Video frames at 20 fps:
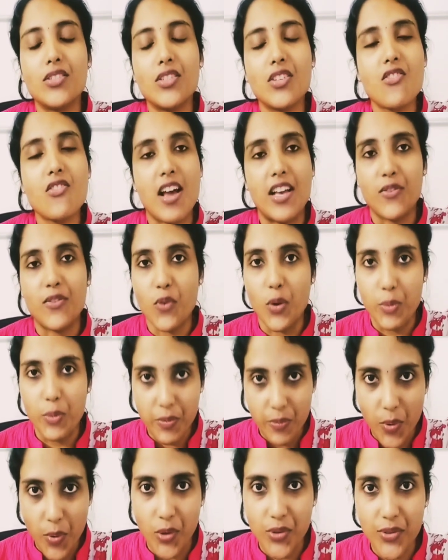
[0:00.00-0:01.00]
the transforming
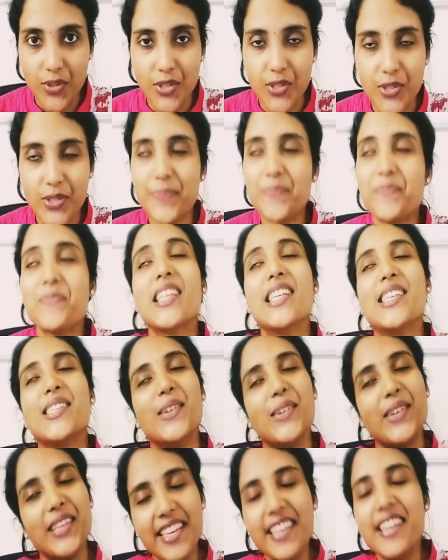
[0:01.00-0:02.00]
process? So
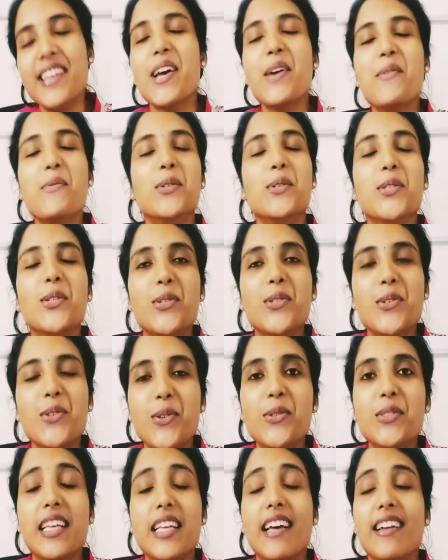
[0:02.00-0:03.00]
here I want you to
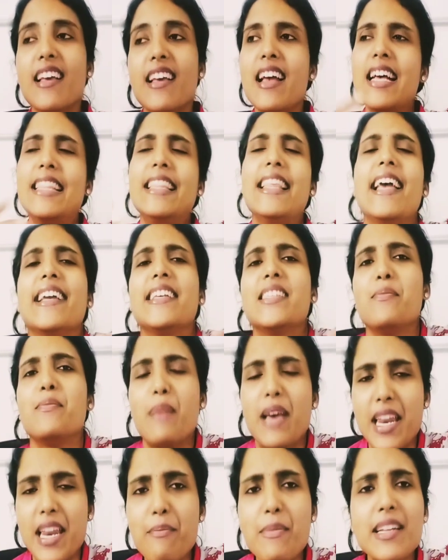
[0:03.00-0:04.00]
know that the
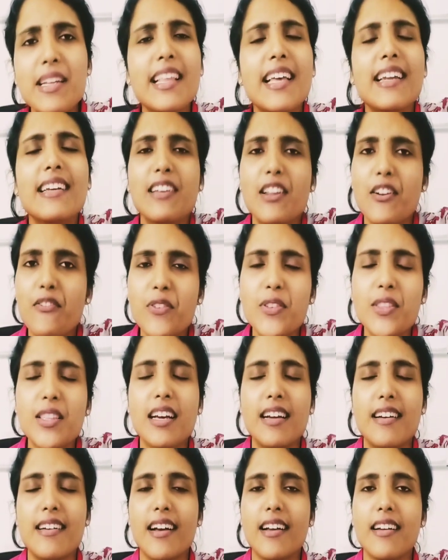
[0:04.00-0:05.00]
experiment that Griffith
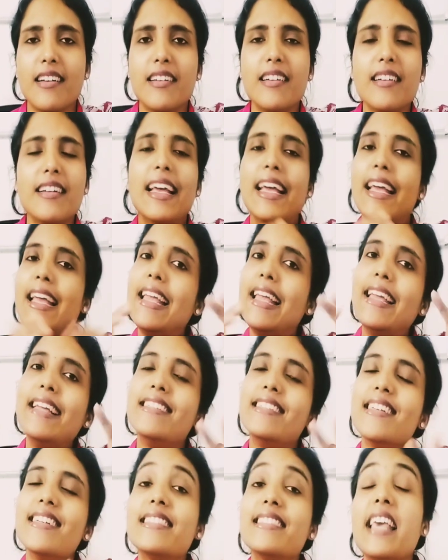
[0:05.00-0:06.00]
conducted, he
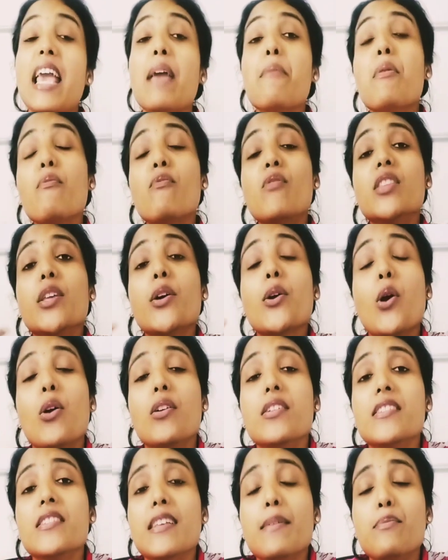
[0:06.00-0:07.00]
just came up with the
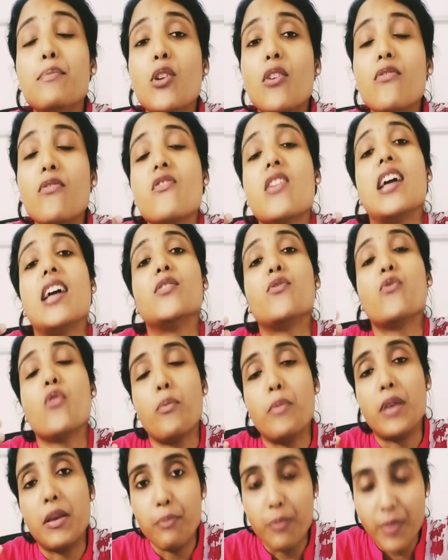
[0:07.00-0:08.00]
concept of
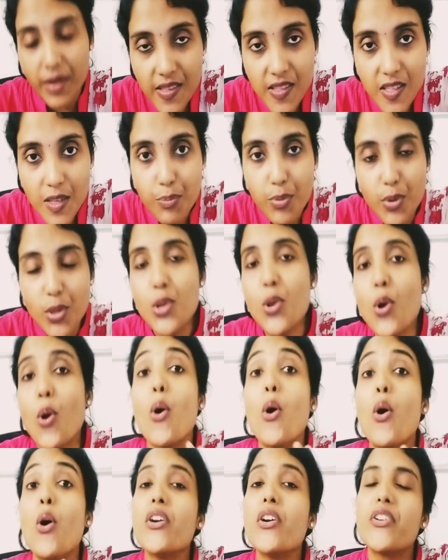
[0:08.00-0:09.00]
transforming principle
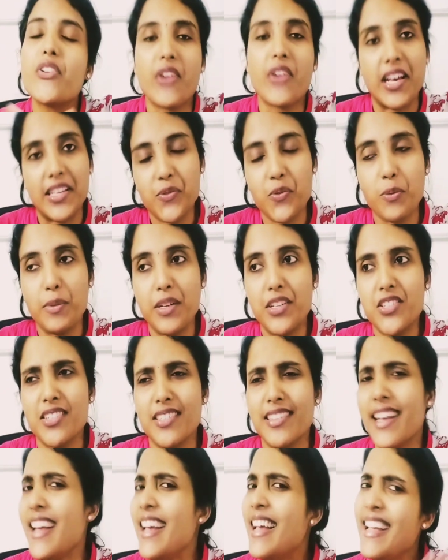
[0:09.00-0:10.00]
or
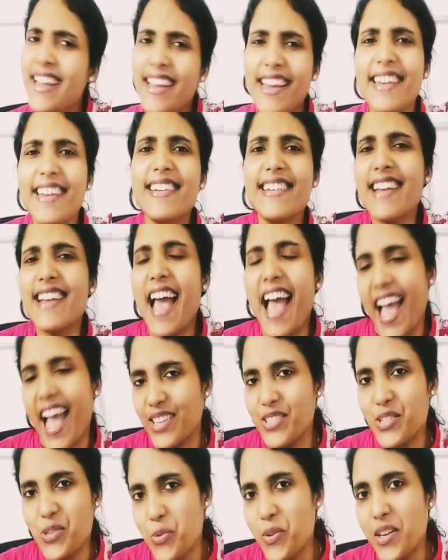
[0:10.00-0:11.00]
transformation. He didn't
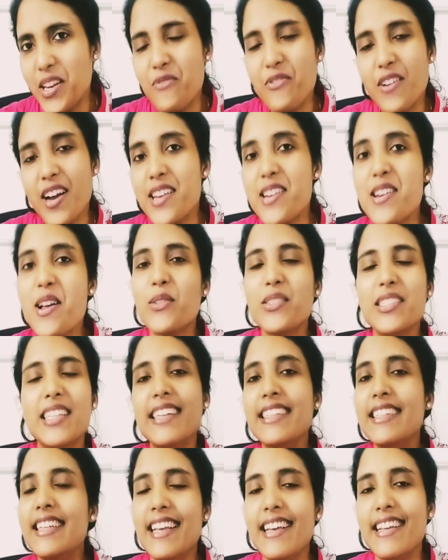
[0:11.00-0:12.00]
actually find out
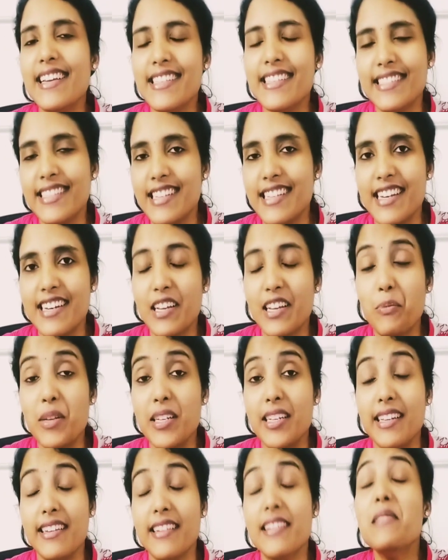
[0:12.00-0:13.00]
that DNA is the genetic
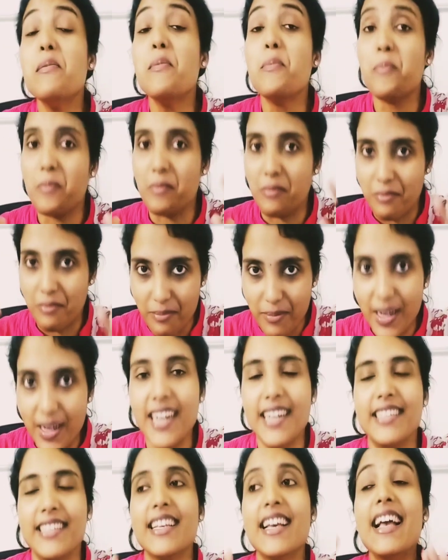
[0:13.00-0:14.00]
material,
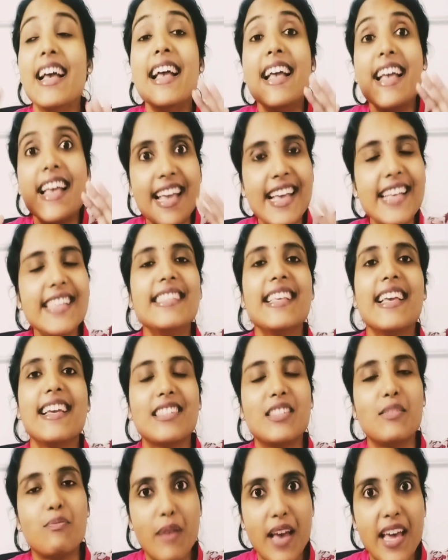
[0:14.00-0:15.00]
but his
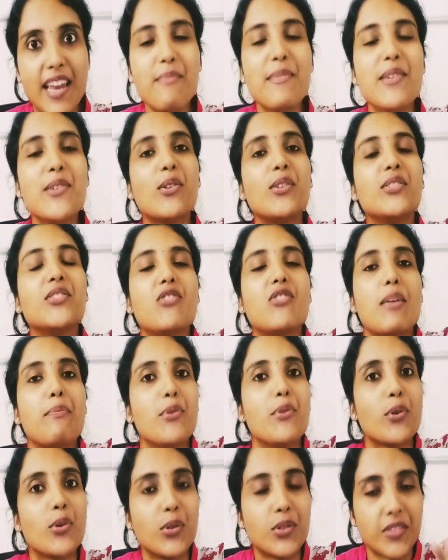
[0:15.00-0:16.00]
experiment on
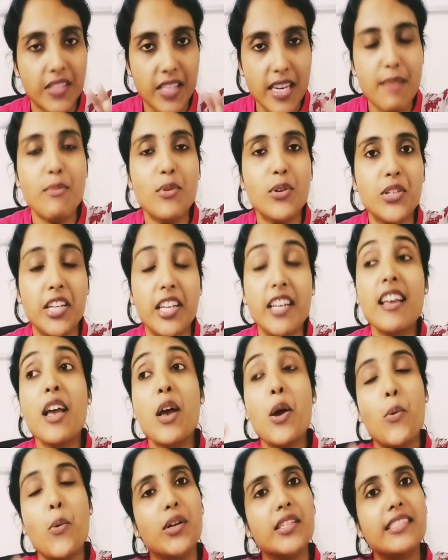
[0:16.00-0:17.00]
Streptococcus pneumoniae
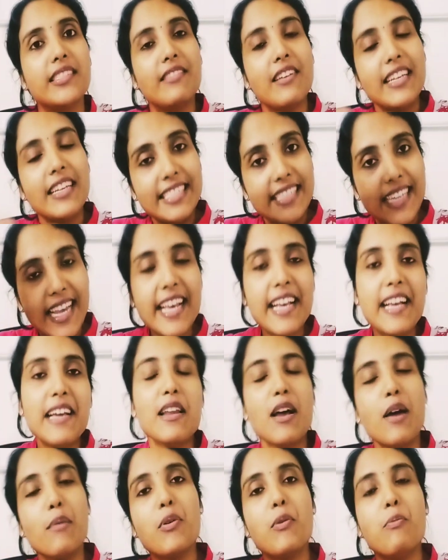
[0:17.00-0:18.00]
was taken
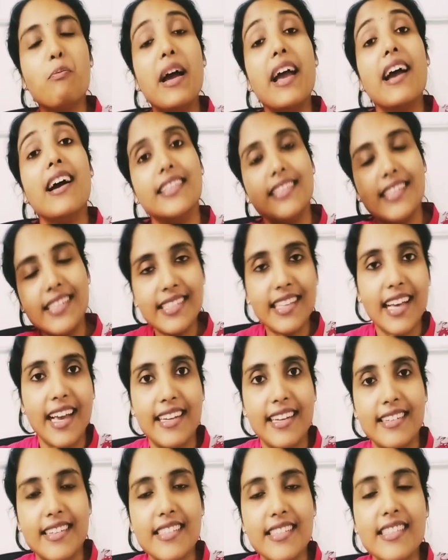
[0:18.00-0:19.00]
up by other
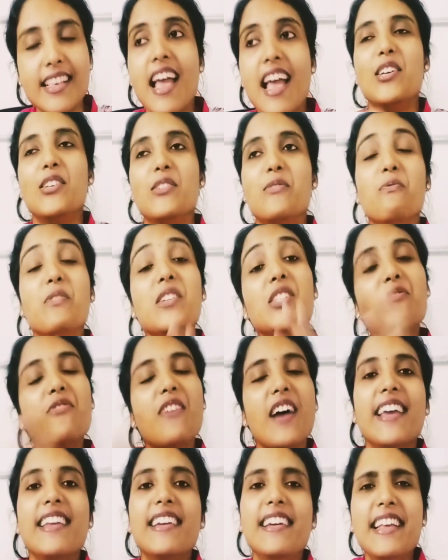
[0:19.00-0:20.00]
scientists, which
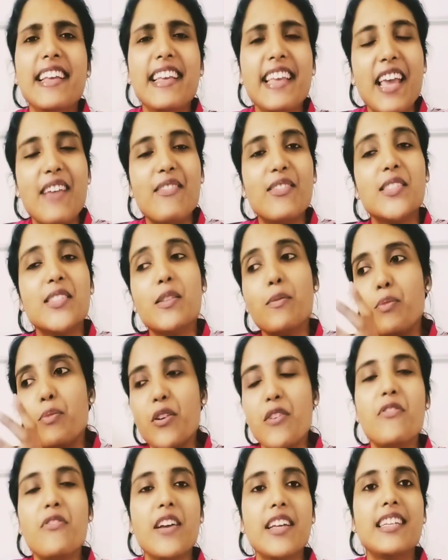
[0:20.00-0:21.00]
finally gave us the
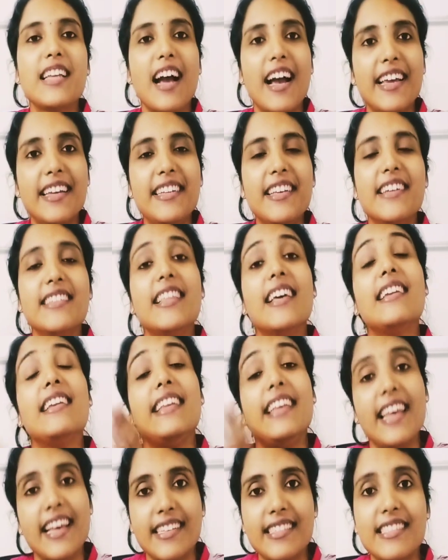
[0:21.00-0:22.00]
perfect idea that
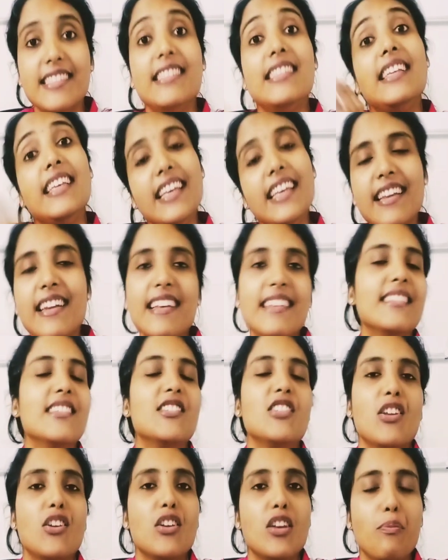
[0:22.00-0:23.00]
yes, DNA is the
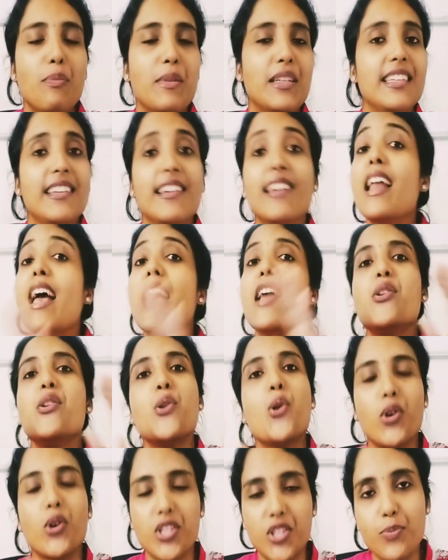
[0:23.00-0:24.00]
genetic material and
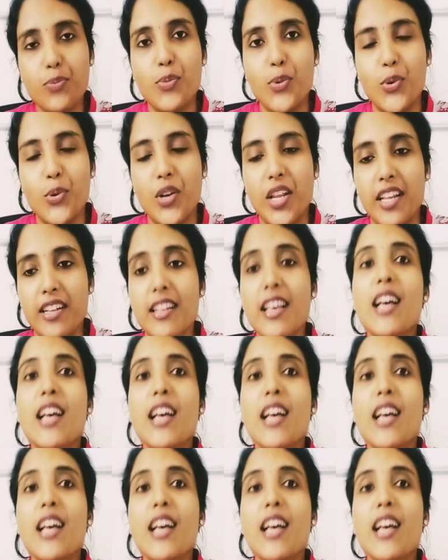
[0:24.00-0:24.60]
not the protein.